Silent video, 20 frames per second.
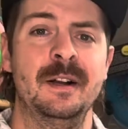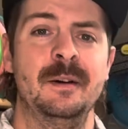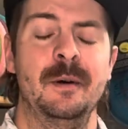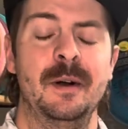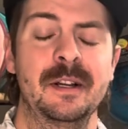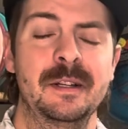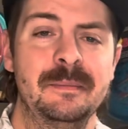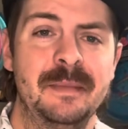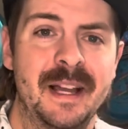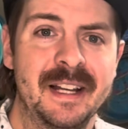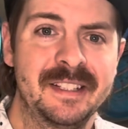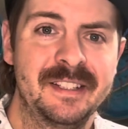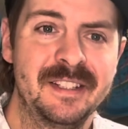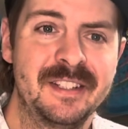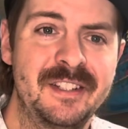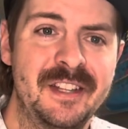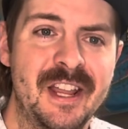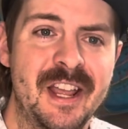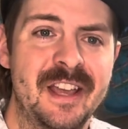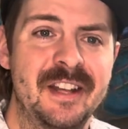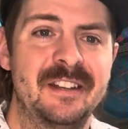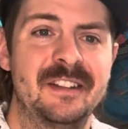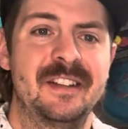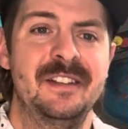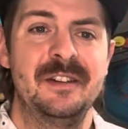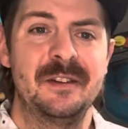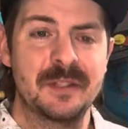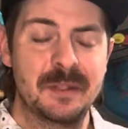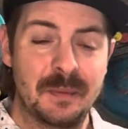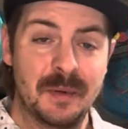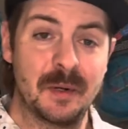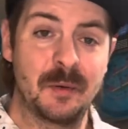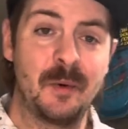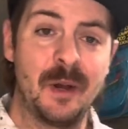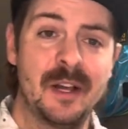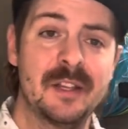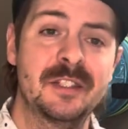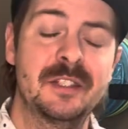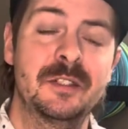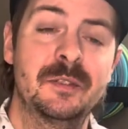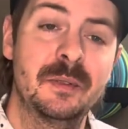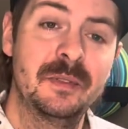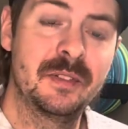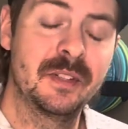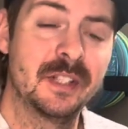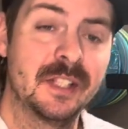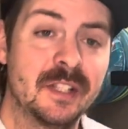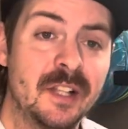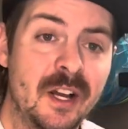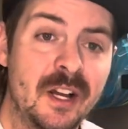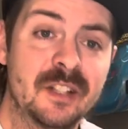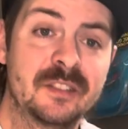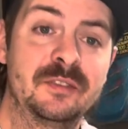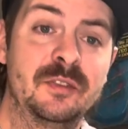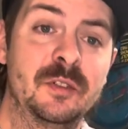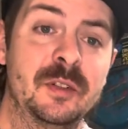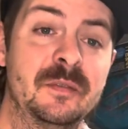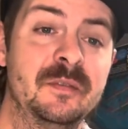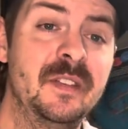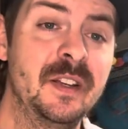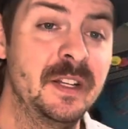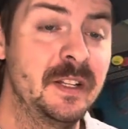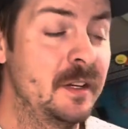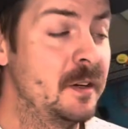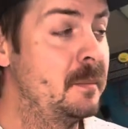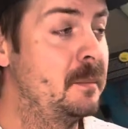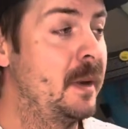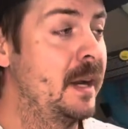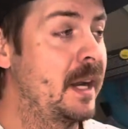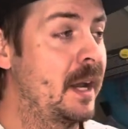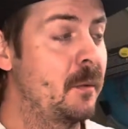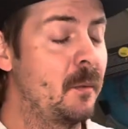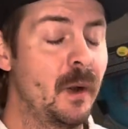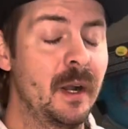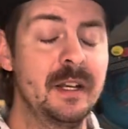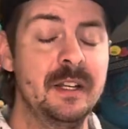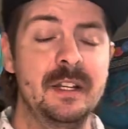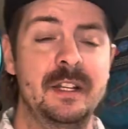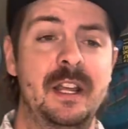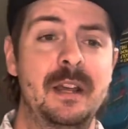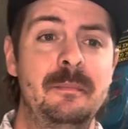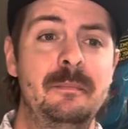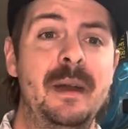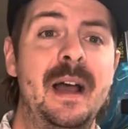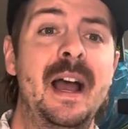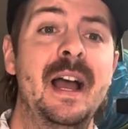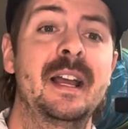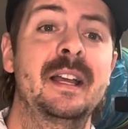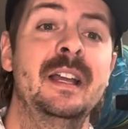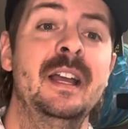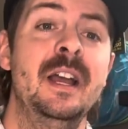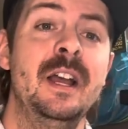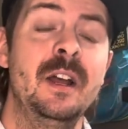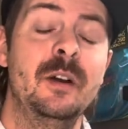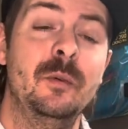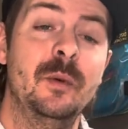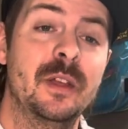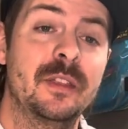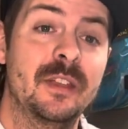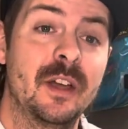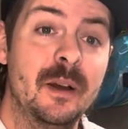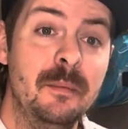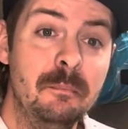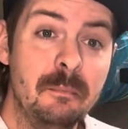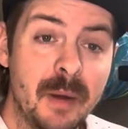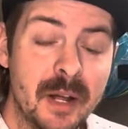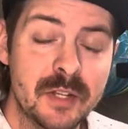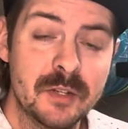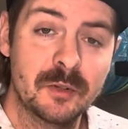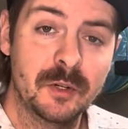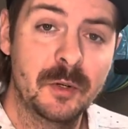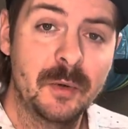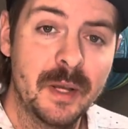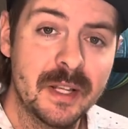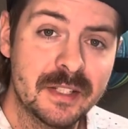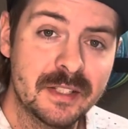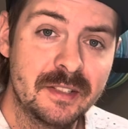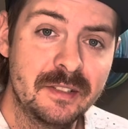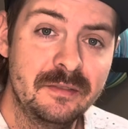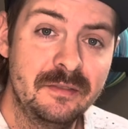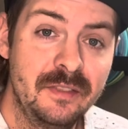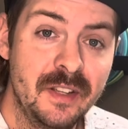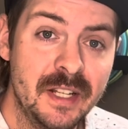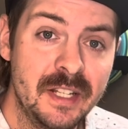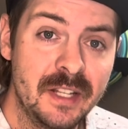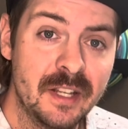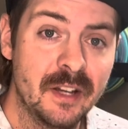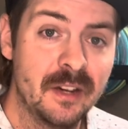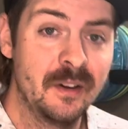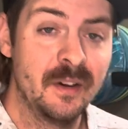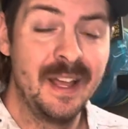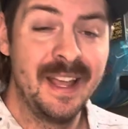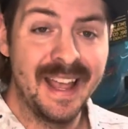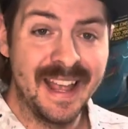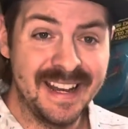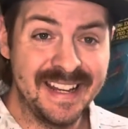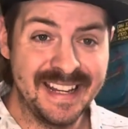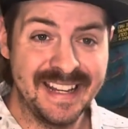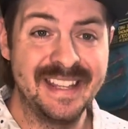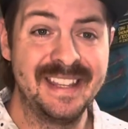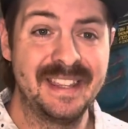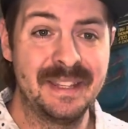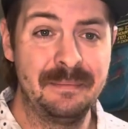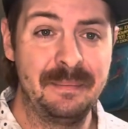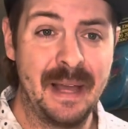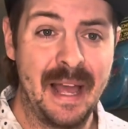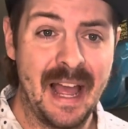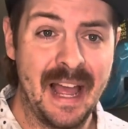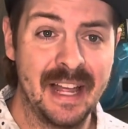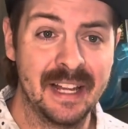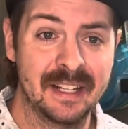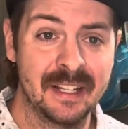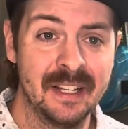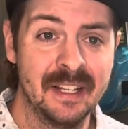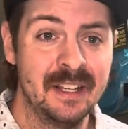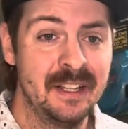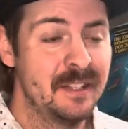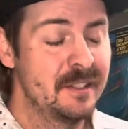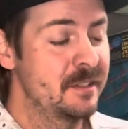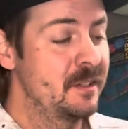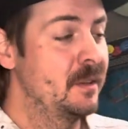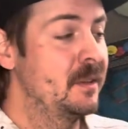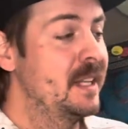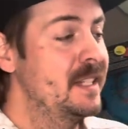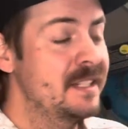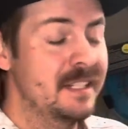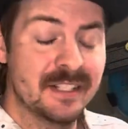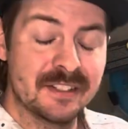Welcome back to the channel. I know it's been a while since we've done a long form video, but I wanted to come back with a much requested video and in the bag. So let's get